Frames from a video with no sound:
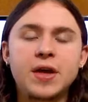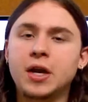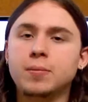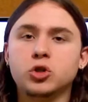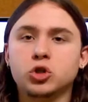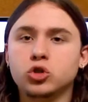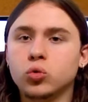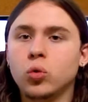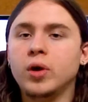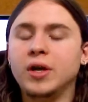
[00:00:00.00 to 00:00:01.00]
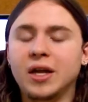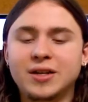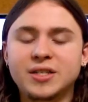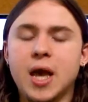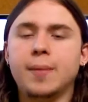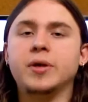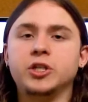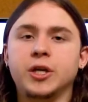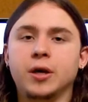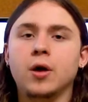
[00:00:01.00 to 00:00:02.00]
They end up destroying and
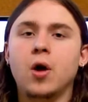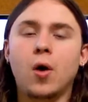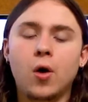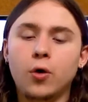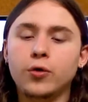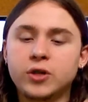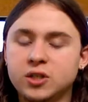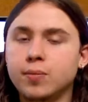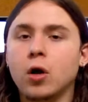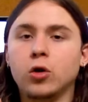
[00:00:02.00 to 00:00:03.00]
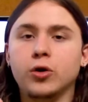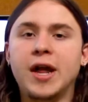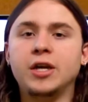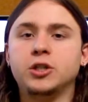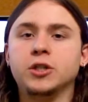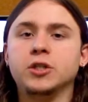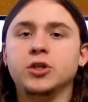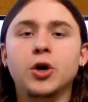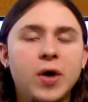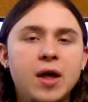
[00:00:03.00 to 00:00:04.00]
damaging all the smaller
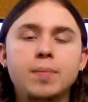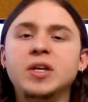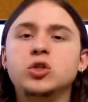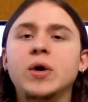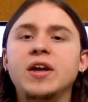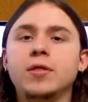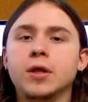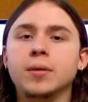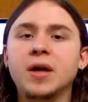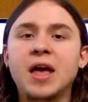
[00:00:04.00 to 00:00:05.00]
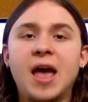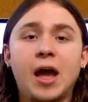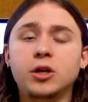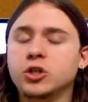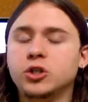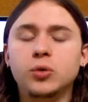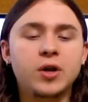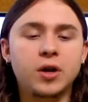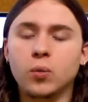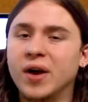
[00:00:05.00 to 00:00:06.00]
nations, you know, in between them, and just
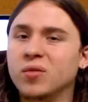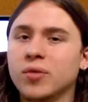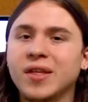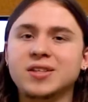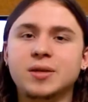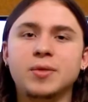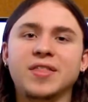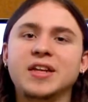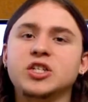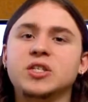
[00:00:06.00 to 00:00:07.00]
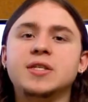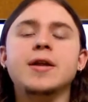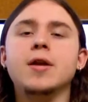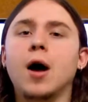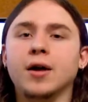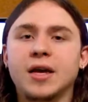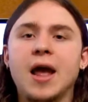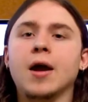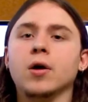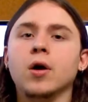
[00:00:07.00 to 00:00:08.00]
doing it in a way where they seem like they just did not
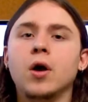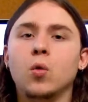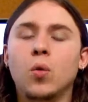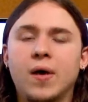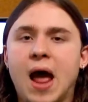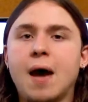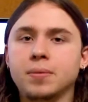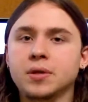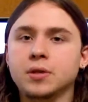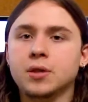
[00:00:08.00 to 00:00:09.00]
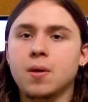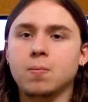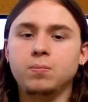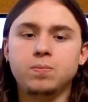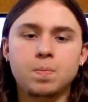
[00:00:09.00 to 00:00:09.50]
care what happens